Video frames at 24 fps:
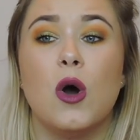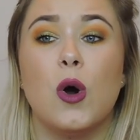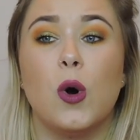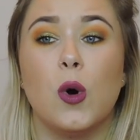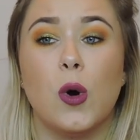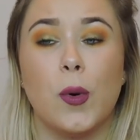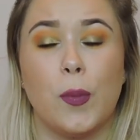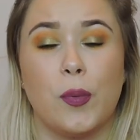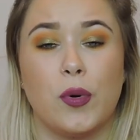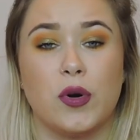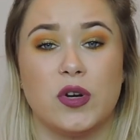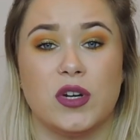
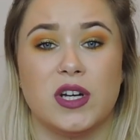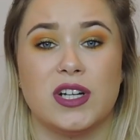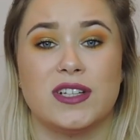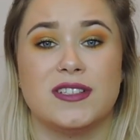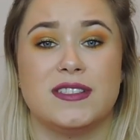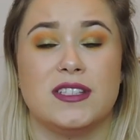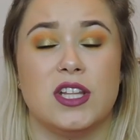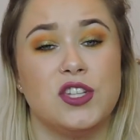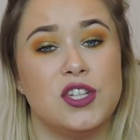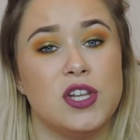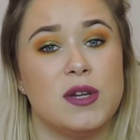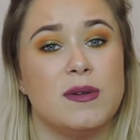or products
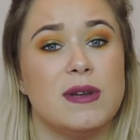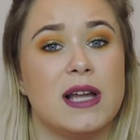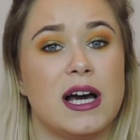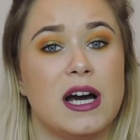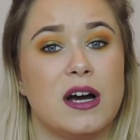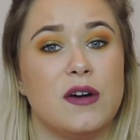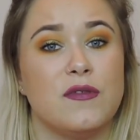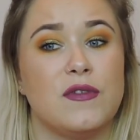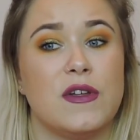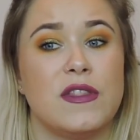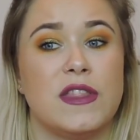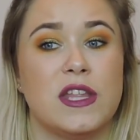that you
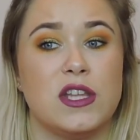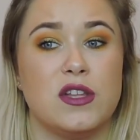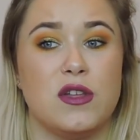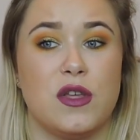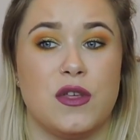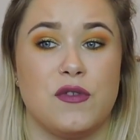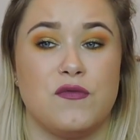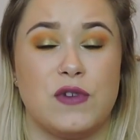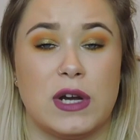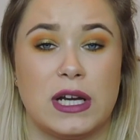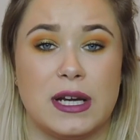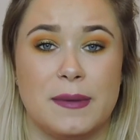love that
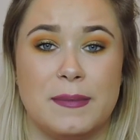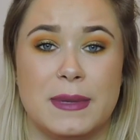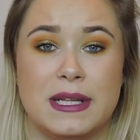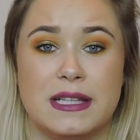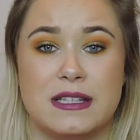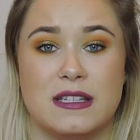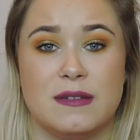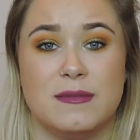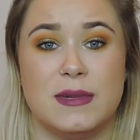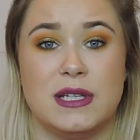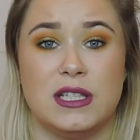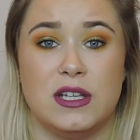you
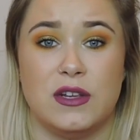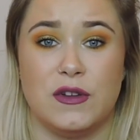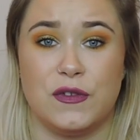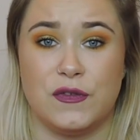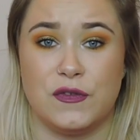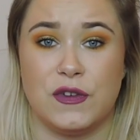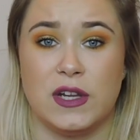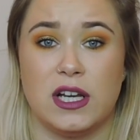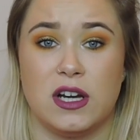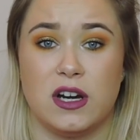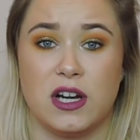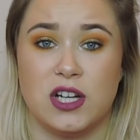recommend to me that you
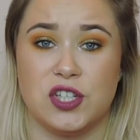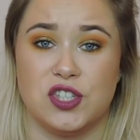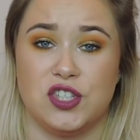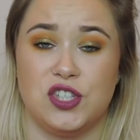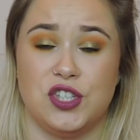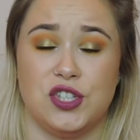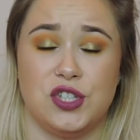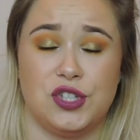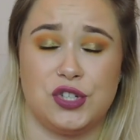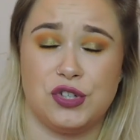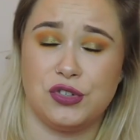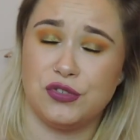think I
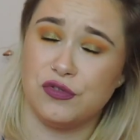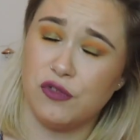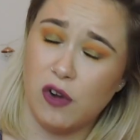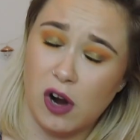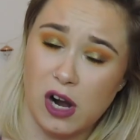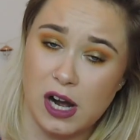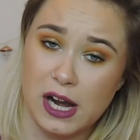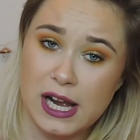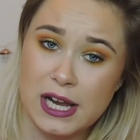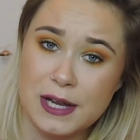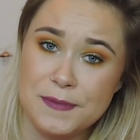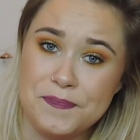should
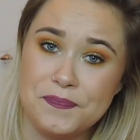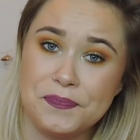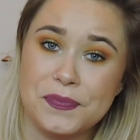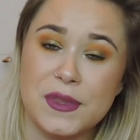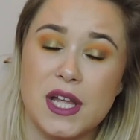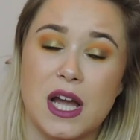try.